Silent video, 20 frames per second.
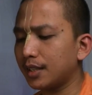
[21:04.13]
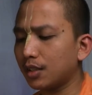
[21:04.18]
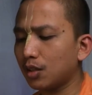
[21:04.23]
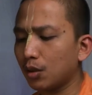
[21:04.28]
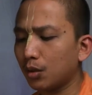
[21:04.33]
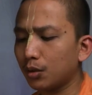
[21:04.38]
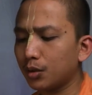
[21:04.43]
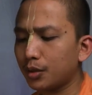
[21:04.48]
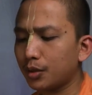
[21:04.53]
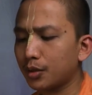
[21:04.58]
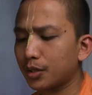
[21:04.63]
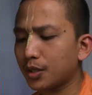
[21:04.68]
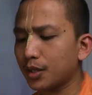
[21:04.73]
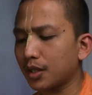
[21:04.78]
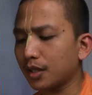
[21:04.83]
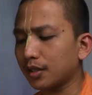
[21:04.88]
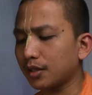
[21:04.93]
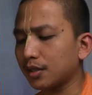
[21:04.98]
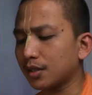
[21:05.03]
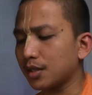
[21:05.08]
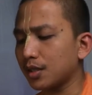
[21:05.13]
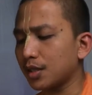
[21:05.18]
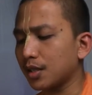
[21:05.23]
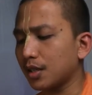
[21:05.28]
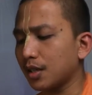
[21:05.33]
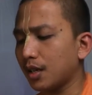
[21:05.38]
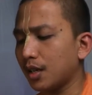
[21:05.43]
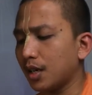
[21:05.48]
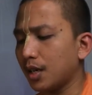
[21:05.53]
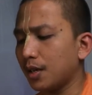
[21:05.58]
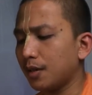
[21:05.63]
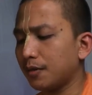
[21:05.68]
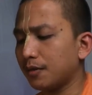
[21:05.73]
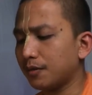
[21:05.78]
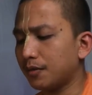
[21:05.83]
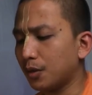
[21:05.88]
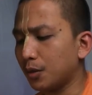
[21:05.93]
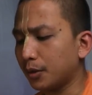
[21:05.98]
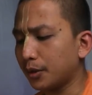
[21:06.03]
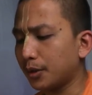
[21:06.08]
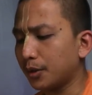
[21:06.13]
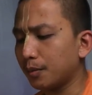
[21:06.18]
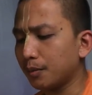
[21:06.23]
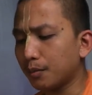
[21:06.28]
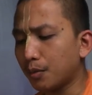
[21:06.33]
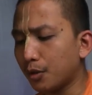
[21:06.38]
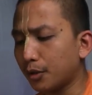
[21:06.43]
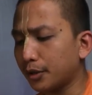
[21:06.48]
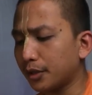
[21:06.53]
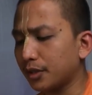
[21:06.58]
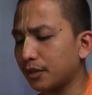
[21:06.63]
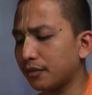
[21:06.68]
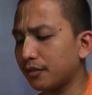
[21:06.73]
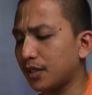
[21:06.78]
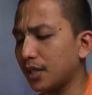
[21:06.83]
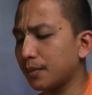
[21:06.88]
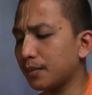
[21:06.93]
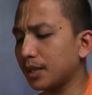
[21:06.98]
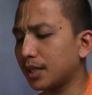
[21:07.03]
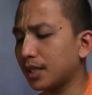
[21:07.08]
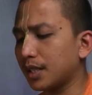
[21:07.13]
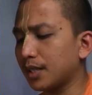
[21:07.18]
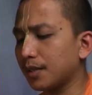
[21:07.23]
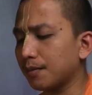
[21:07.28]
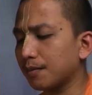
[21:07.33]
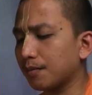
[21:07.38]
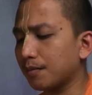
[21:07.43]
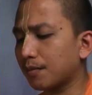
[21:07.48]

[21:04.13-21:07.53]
all your sons born of Devaki.